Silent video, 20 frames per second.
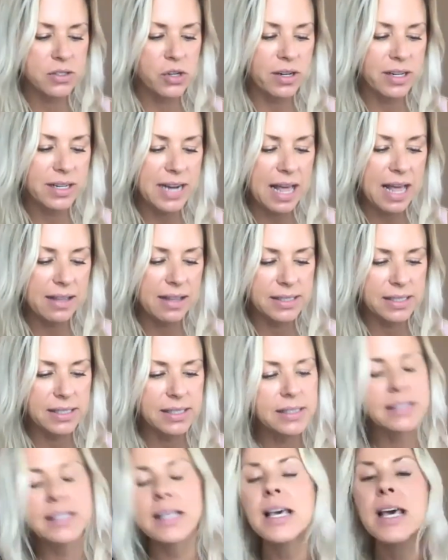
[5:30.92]

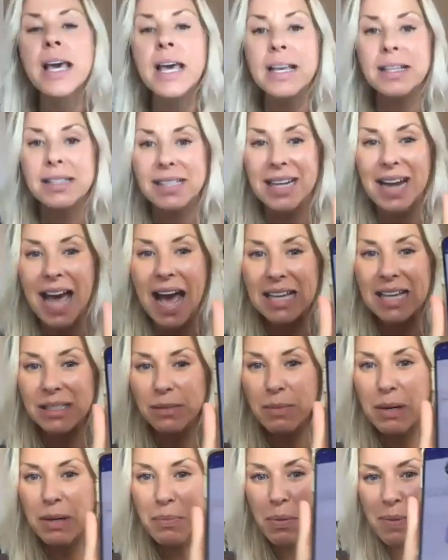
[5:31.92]
analysis. It's going to ask
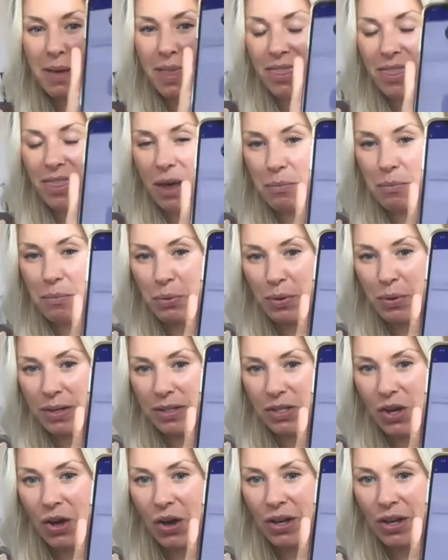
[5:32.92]
me to put my thumbprint
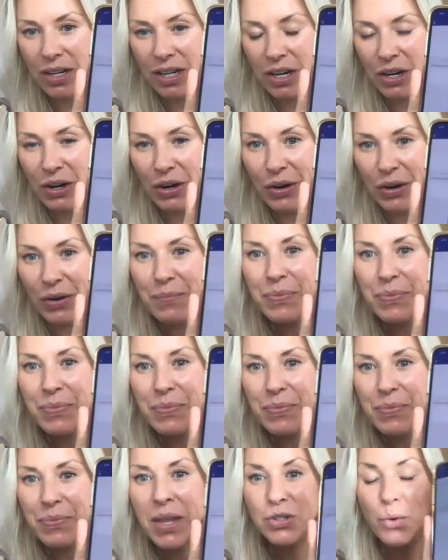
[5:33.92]
on here.
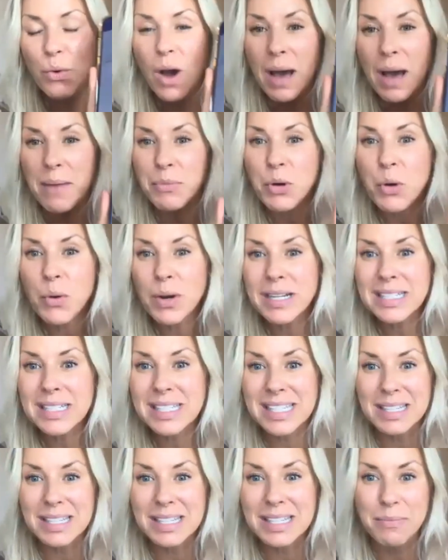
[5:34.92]
So I'm going
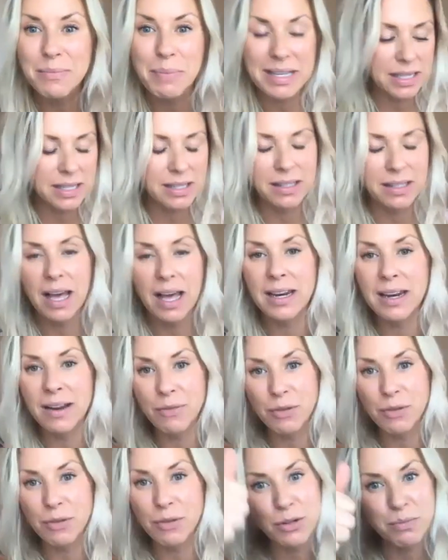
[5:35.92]
to basically, I
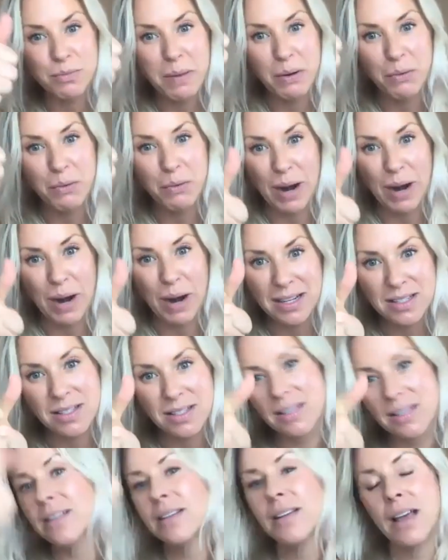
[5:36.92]
never use my right
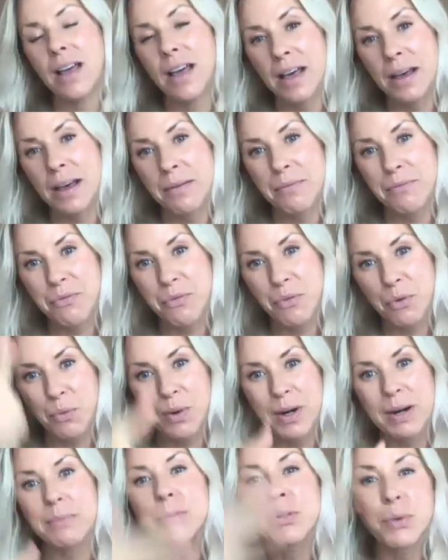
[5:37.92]
for
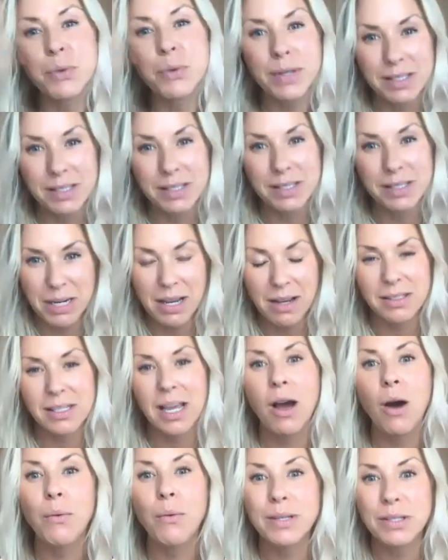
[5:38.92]
when I'm doing somebody else.
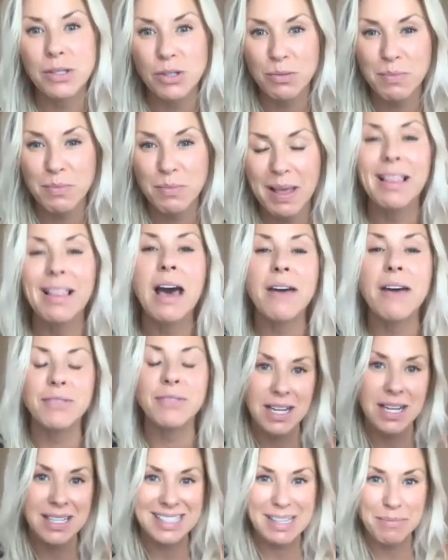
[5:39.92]
I always use my left,
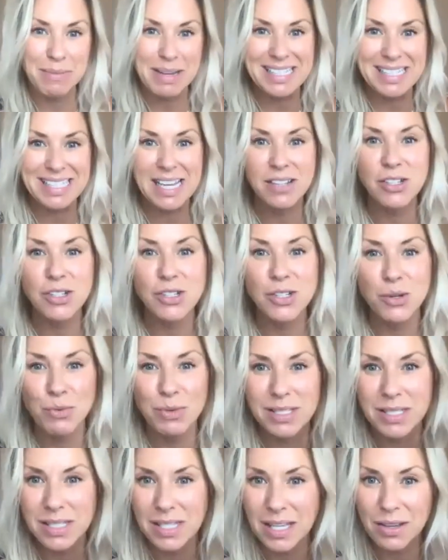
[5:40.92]
and I set my intention to
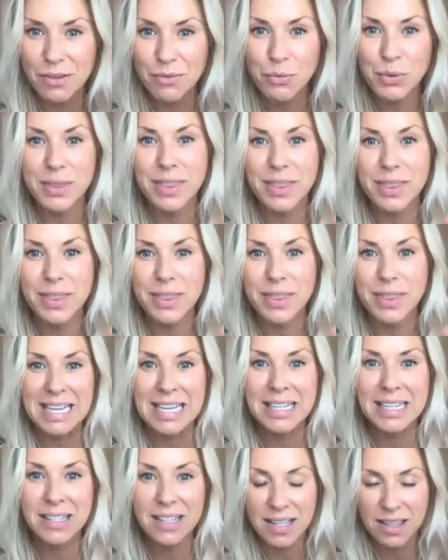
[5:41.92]
receive what they
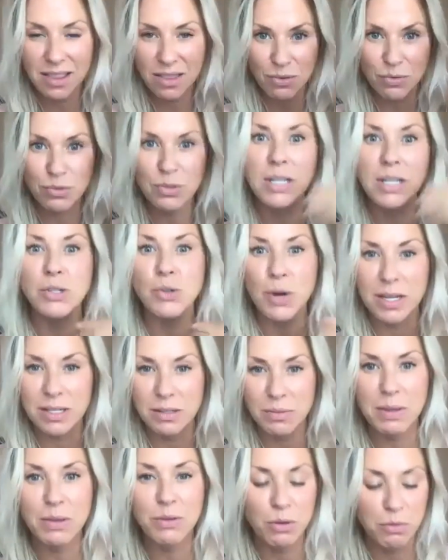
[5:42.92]
need and
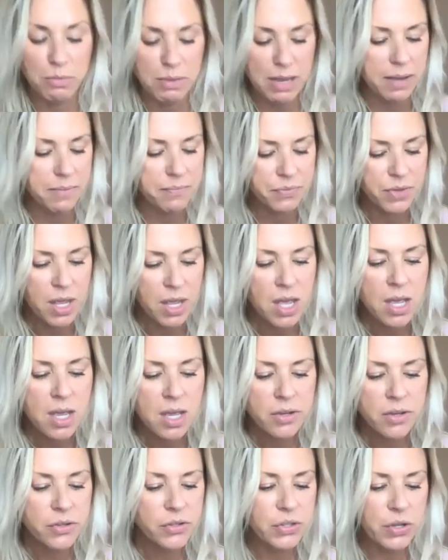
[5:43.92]
transmit through me.
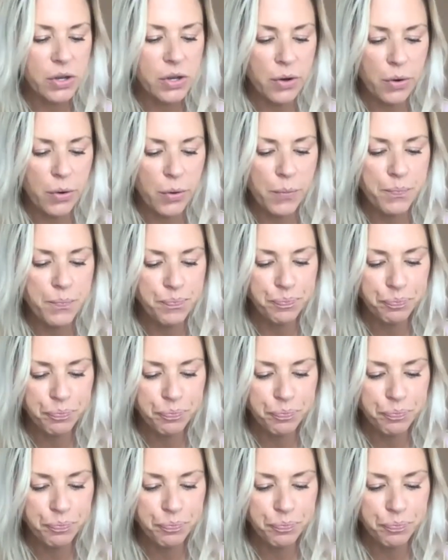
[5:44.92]
So